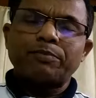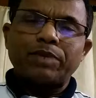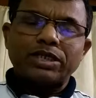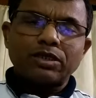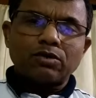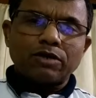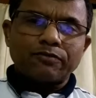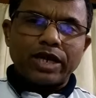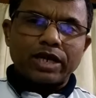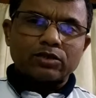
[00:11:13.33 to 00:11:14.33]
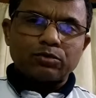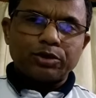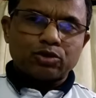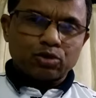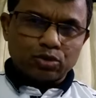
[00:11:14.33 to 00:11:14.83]
a particular fact to
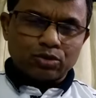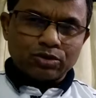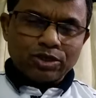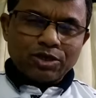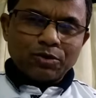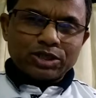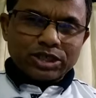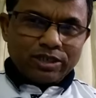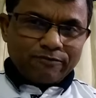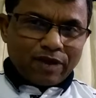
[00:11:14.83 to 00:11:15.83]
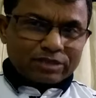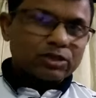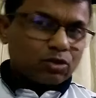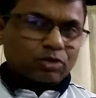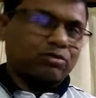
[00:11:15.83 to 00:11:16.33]
be true, which in fact
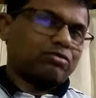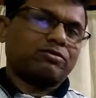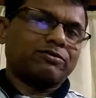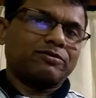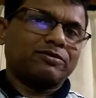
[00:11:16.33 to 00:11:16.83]
is not true.